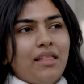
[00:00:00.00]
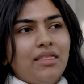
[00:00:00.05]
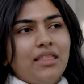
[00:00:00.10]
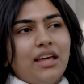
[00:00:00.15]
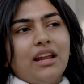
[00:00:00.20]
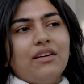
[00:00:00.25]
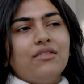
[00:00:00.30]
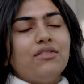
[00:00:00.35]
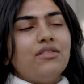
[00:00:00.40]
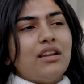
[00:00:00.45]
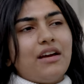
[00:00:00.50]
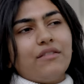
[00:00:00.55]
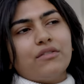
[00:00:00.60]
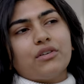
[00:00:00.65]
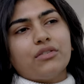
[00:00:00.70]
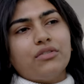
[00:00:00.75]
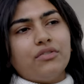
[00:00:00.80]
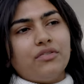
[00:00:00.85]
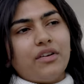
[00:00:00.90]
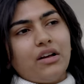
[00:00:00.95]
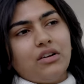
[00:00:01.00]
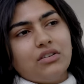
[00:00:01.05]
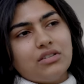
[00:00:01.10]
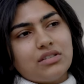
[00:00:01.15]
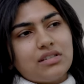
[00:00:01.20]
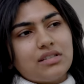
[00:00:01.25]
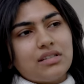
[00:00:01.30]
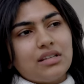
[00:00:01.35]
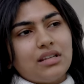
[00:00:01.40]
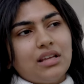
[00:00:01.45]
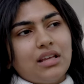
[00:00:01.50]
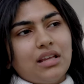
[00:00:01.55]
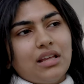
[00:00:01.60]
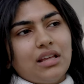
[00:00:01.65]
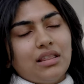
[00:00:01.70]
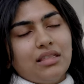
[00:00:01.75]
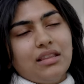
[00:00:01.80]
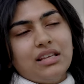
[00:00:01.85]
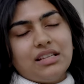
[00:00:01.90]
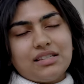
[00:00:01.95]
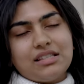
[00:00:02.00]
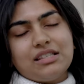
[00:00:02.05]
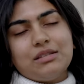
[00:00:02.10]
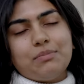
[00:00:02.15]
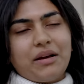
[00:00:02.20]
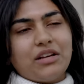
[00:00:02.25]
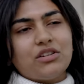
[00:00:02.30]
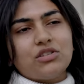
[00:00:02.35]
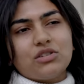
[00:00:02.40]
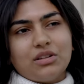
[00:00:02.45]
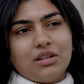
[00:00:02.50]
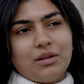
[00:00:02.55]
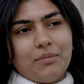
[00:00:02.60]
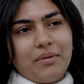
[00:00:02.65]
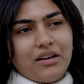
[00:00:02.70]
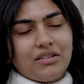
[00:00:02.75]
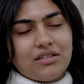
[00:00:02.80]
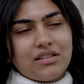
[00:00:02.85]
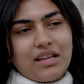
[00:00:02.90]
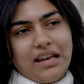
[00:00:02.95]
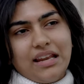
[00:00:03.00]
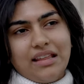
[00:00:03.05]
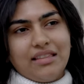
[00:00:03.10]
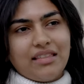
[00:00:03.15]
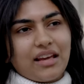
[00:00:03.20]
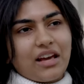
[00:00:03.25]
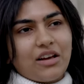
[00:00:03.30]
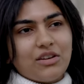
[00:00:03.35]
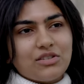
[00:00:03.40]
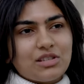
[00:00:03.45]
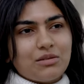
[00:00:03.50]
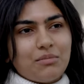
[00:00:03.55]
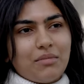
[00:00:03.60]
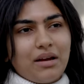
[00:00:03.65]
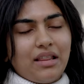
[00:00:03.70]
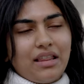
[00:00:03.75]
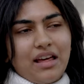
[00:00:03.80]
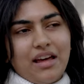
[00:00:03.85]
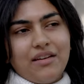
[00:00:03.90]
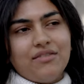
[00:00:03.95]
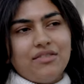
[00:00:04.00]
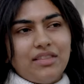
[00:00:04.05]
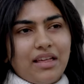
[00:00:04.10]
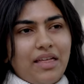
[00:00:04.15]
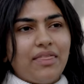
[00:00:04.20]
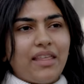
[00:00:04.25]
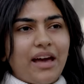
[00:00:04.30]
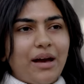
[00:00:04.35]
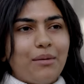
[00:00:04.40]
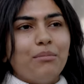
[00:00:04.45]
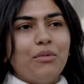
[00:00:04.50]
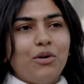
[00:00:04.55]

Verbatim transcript: that I've never felt this special about anything else in my life than that